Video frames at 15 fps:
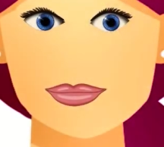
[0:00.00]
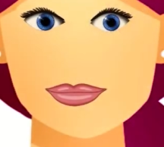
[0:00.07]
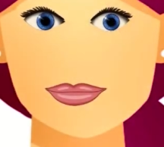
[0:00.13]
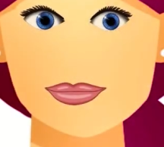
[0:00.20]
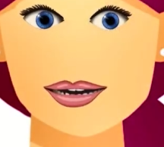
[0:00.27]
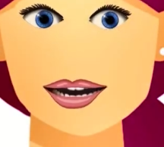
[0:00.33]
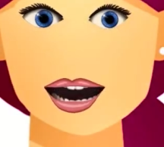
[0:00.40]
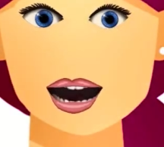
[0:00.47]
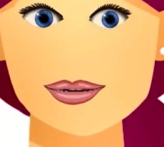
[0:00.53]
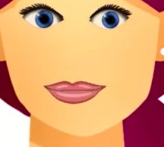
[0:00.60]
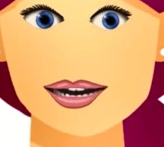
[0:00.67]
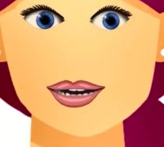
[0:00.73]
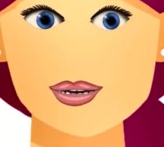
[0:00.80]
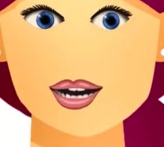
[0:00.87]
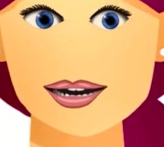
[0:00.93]
Note
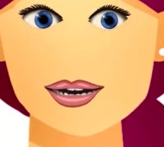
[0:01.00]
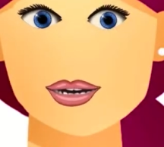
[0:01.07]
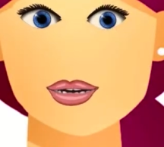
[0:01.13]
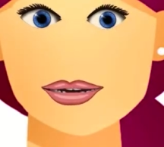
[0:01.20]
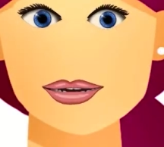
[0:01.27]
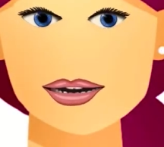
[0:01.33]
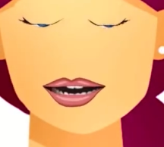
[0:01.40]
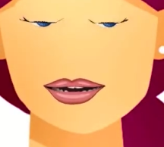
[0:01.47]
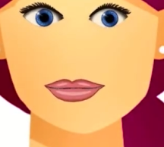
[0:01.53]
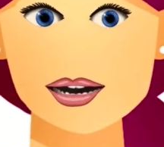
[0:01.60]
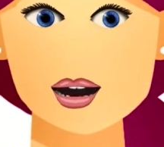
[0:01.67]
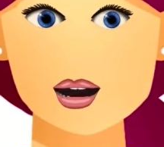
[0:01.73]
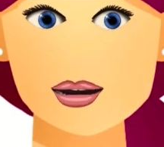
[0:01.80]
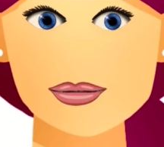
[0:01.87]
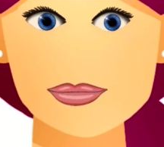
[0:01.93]
that under the letter
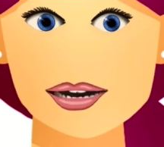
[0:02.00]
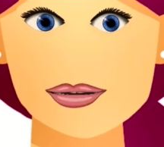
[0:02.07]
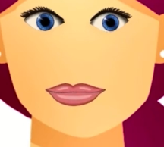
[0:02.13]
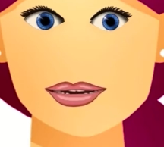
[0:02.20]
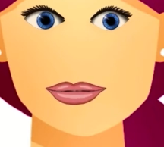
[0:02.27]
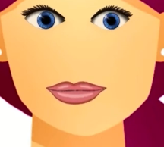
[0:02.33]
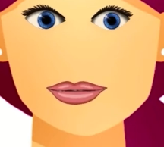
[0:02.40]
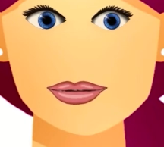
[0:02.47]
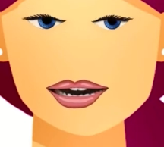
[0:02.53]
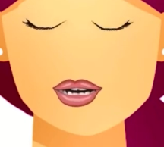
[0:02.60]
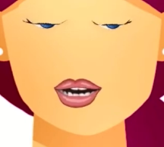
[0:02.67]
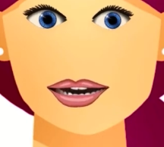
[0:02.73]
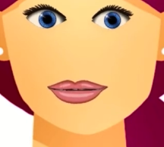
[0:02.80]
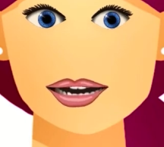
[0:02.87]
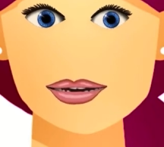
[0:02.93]
Zayin is
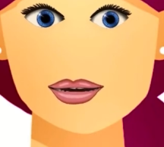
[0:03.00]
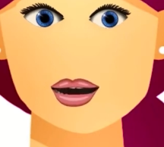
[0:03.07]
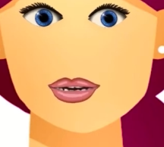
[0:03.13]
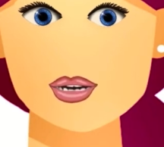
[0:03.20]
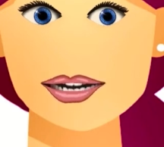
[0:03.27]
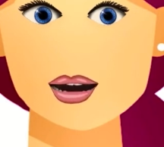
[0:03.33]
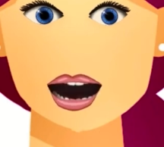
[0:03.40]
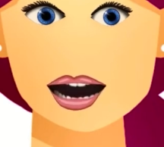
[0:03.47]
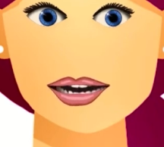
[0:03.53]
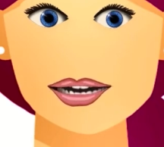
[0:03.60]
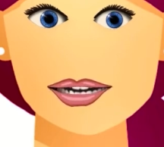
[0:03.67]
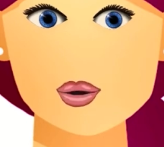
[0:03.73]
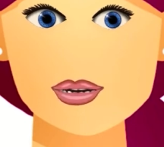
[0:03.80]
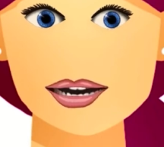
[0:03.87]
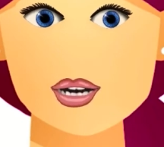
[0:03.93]
the nickel sign
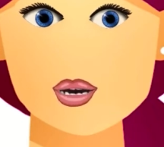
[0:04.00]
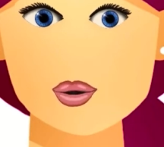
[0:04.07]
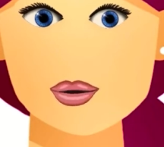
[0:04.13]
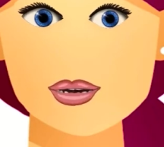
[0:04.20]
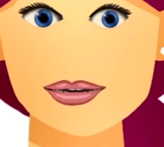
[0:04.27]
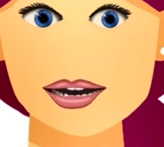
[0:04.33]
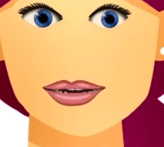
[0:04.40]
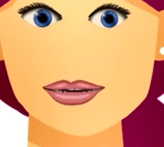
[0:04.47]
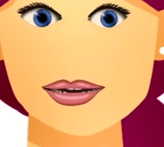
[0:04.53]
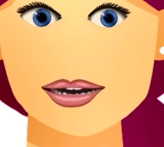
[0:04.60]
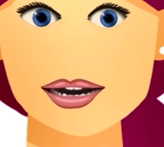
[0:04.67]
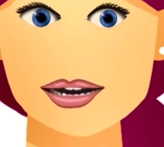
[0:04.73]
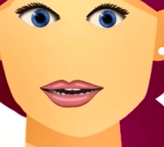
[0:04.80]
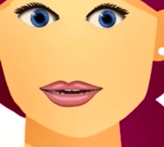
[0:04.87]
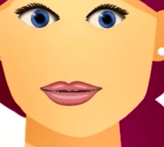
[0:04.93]
for the short vowel
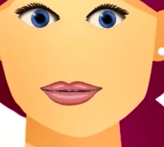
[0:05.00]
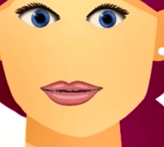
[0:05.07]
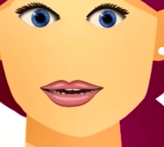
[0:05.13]
A.